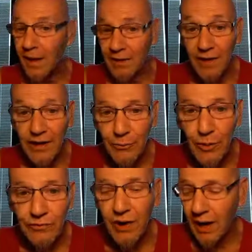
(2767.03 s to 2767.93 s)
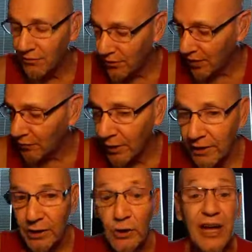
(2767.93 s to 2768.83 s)
And like I've said
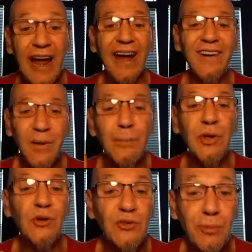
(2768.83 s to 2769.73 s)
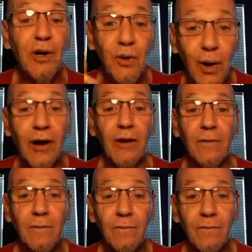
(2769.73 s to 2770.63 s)
already, you can't abuse marijuana.
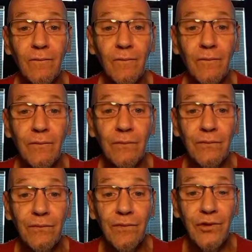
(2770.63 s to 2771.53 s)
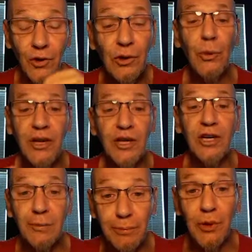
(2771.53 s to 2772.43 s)
The only way you
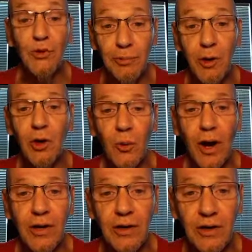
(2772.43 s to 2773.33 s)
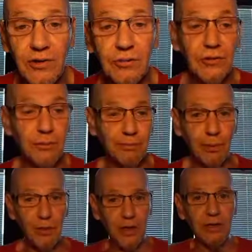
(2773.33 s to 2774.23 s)
can abuse marijuana is if you
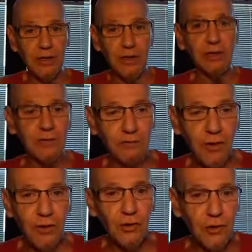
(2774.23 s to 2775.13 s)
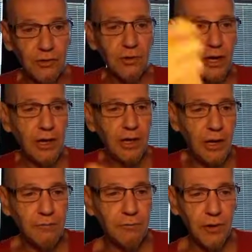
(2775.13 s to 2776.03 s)
put it in a fire and light it
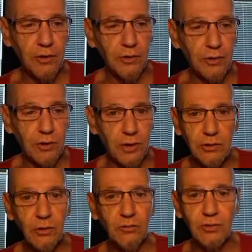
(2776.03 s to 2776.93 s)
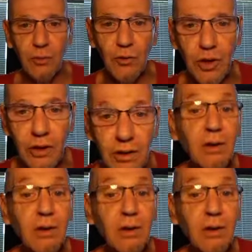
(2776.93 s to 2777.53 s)
on fire and don't smoke it.